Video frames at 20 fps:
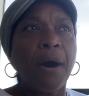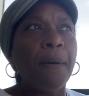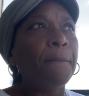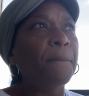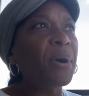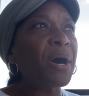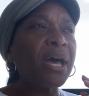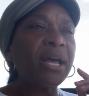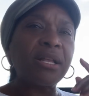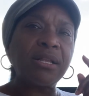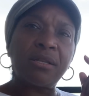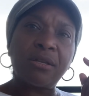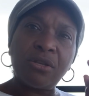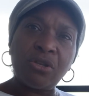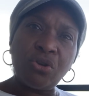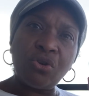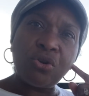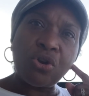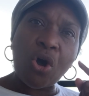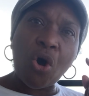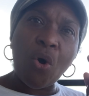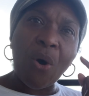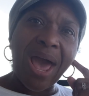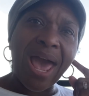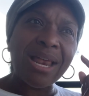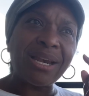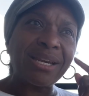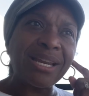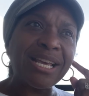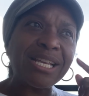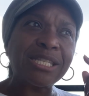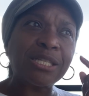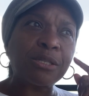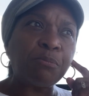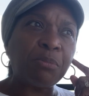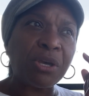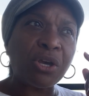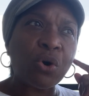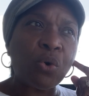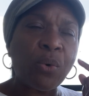but you know at least
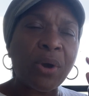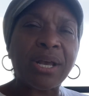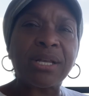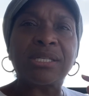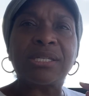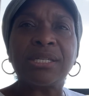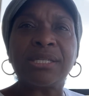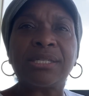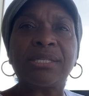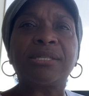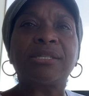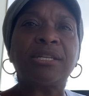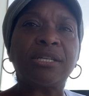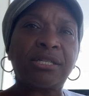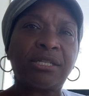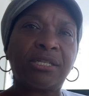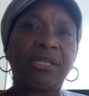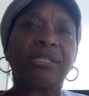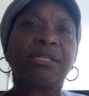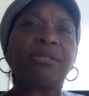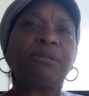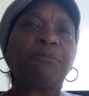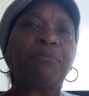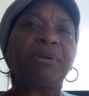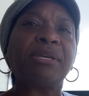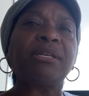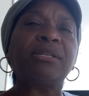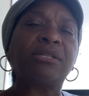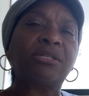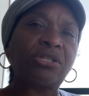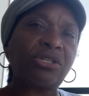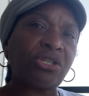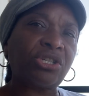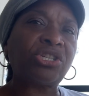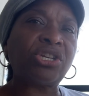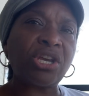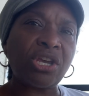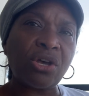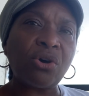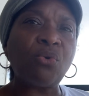be quick to just just be
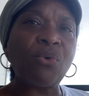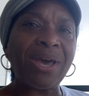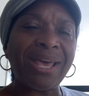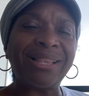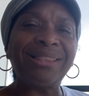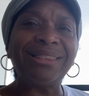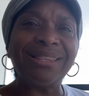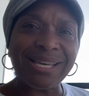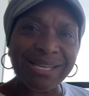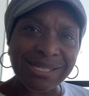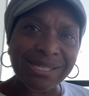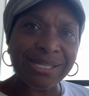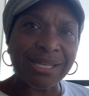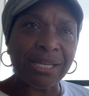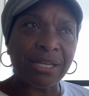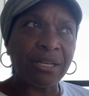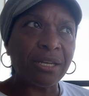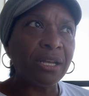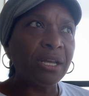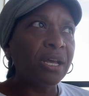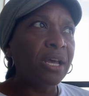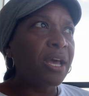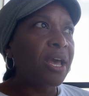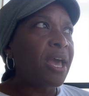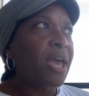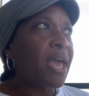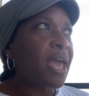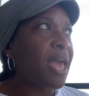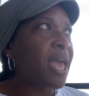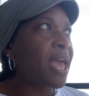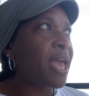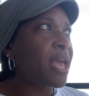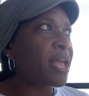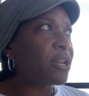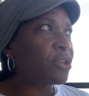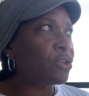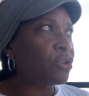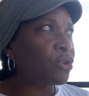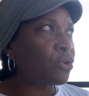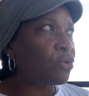chill and listen
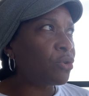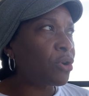and you